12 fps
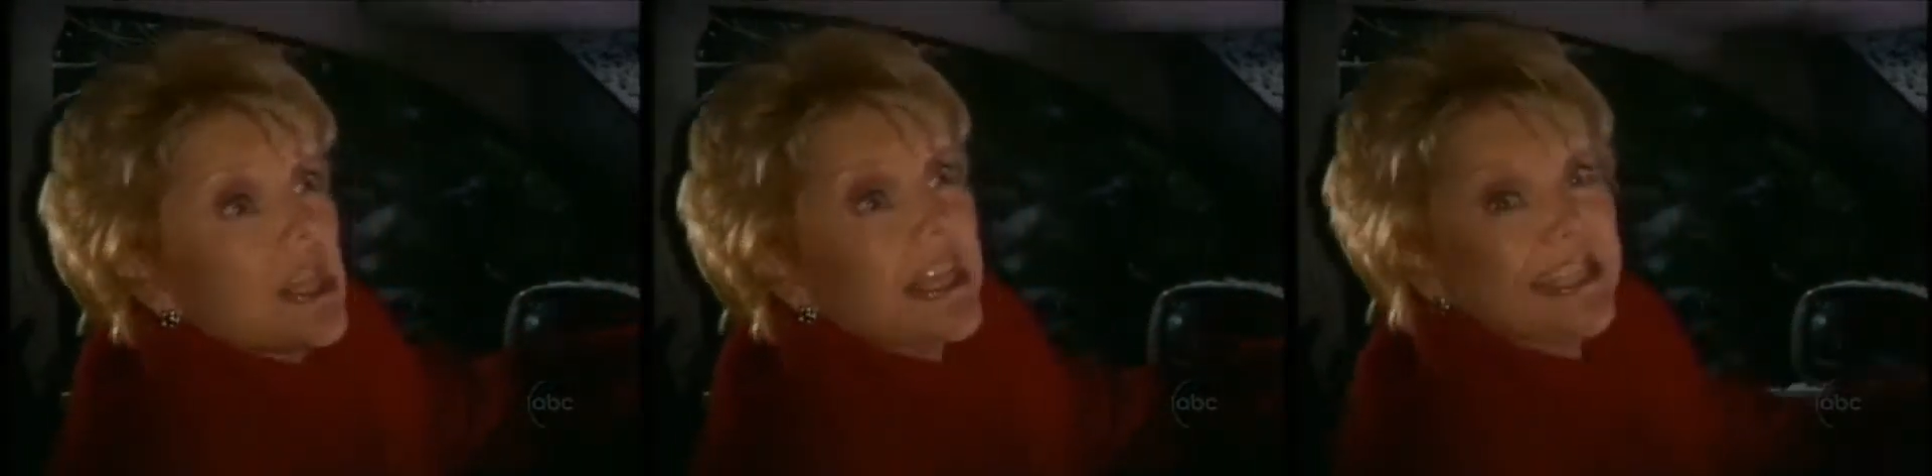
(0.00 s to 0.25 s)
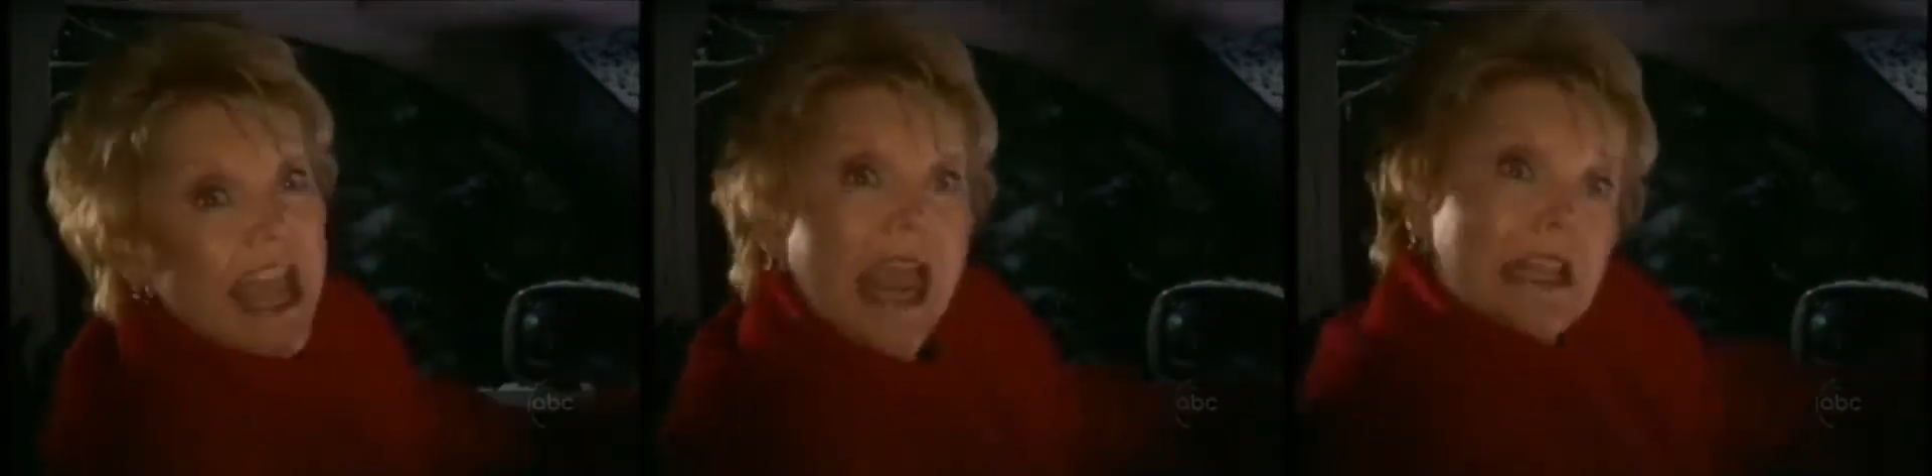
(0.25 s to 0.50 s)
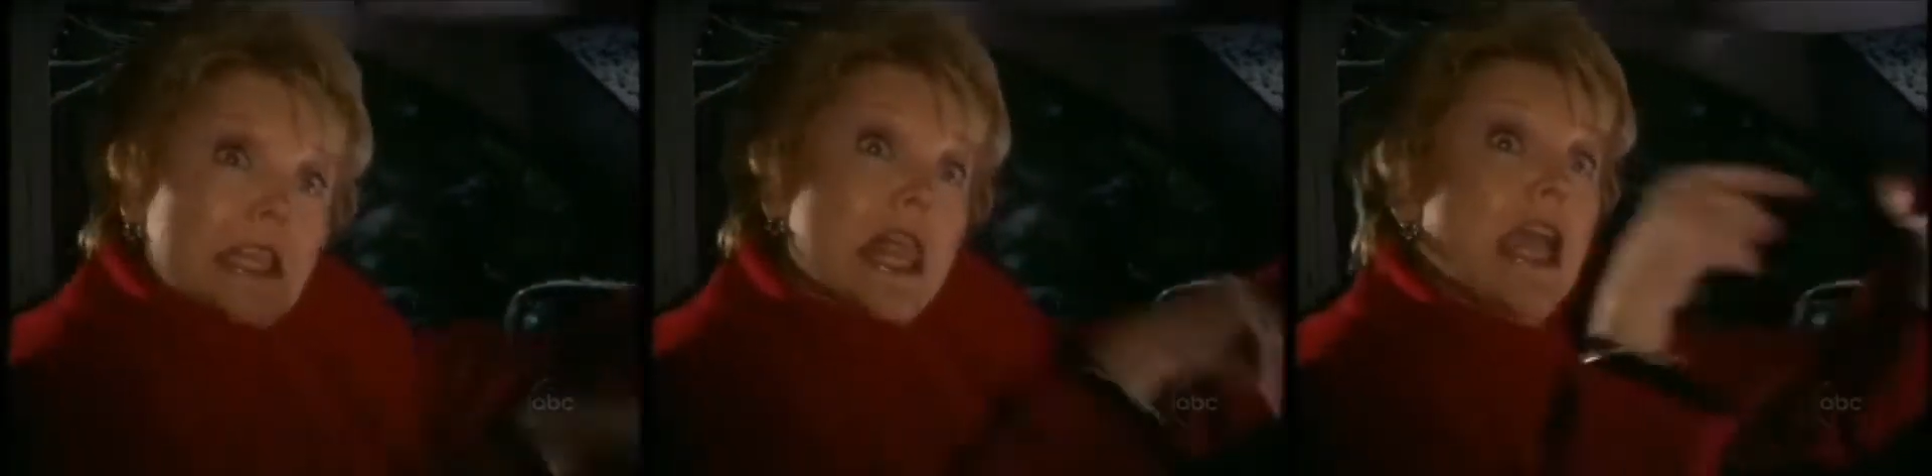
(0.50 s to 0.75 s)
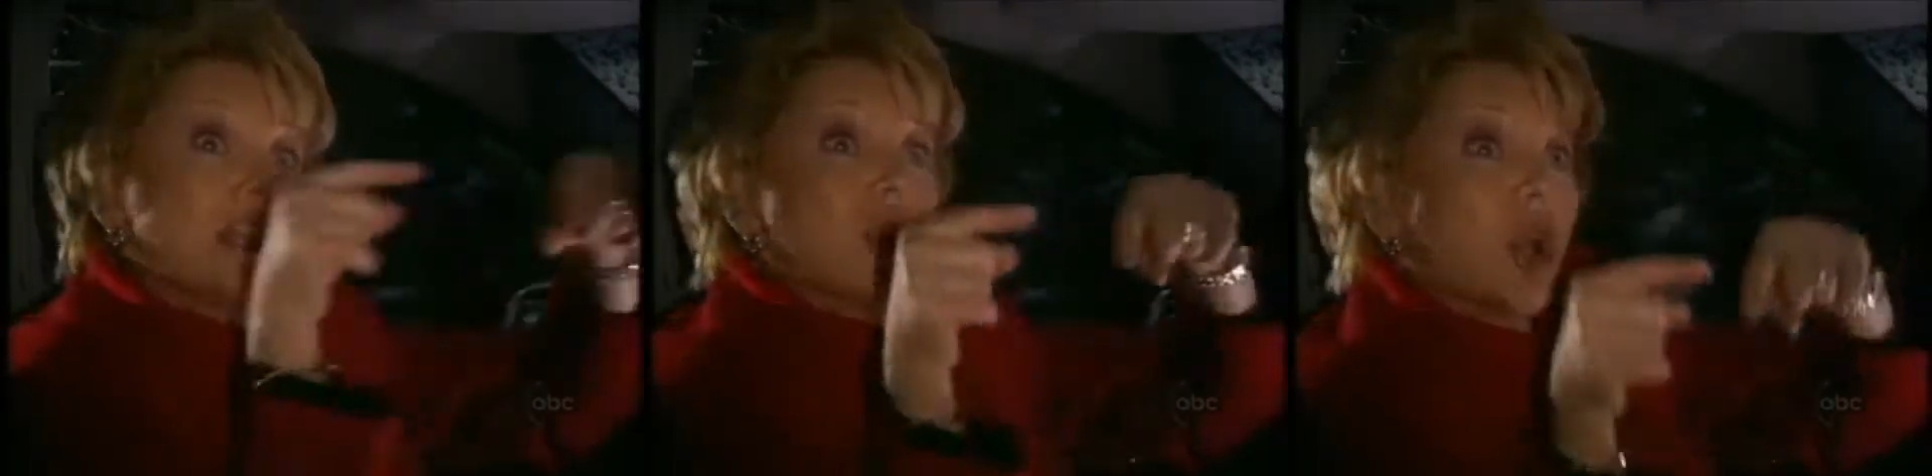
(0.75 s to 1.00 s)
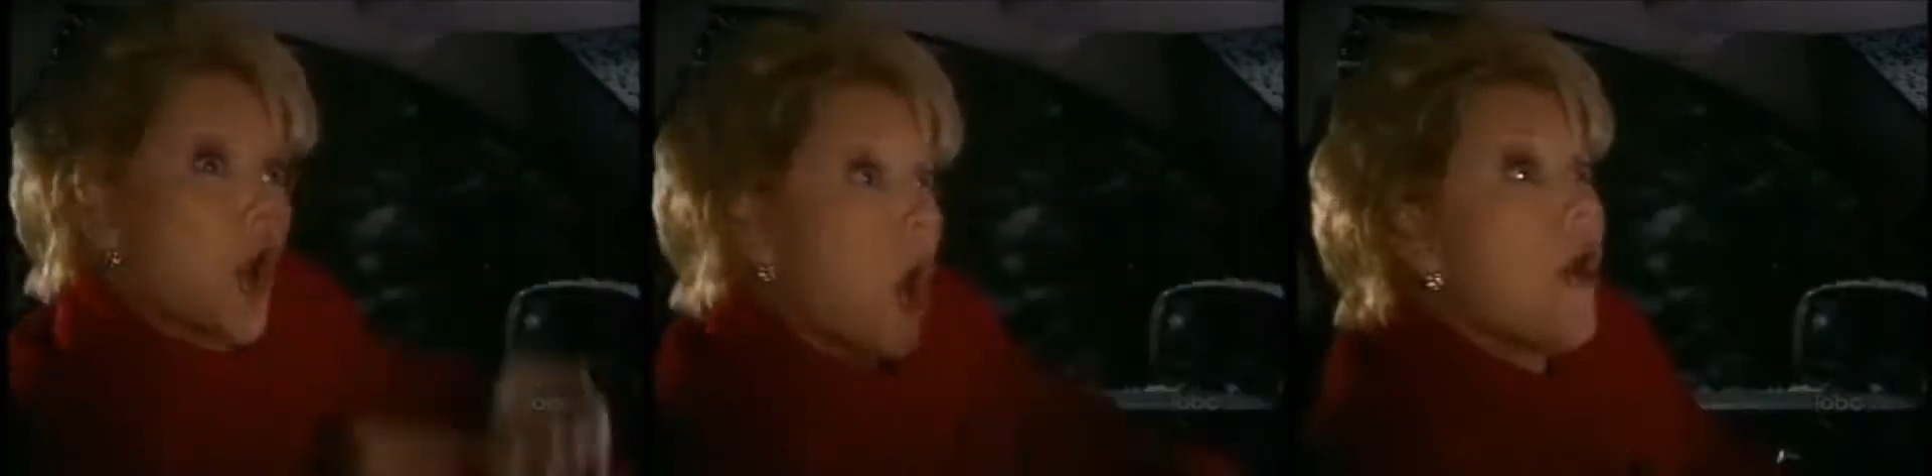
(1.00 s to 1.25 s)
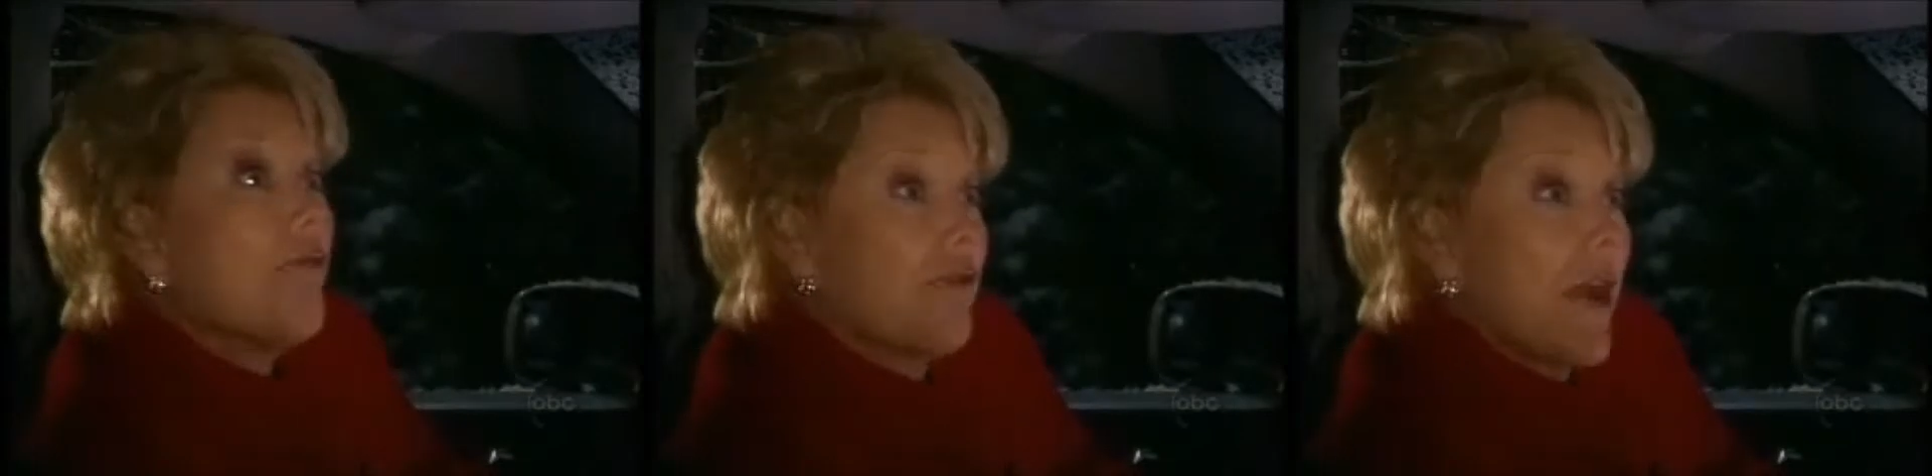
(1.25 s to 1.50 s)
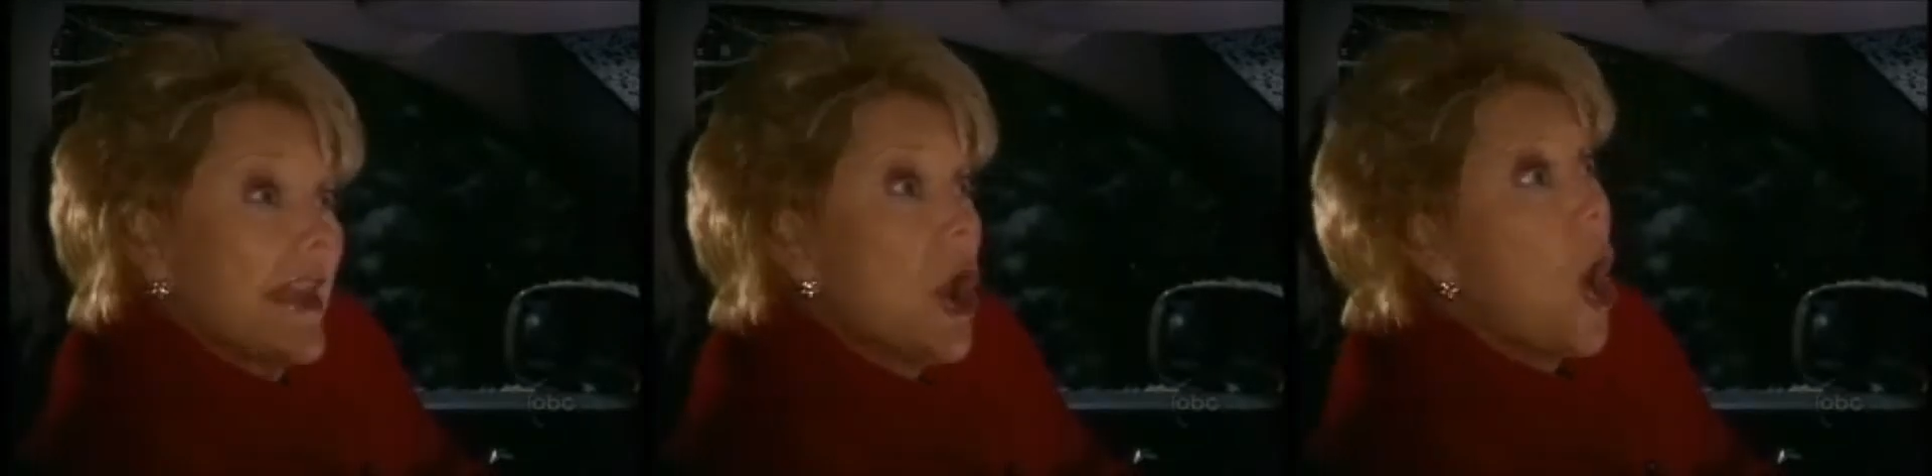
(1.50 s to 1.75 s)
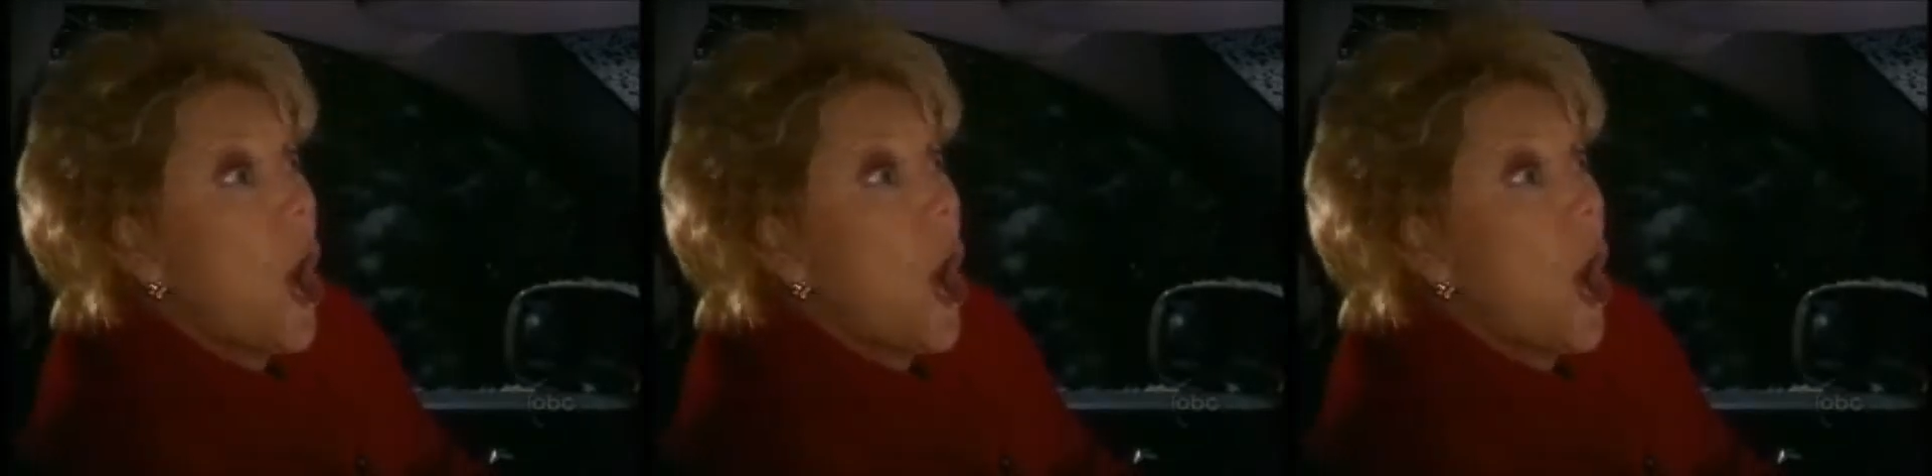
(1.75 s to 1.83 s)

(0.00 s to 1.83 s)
exactly like the girlfriend,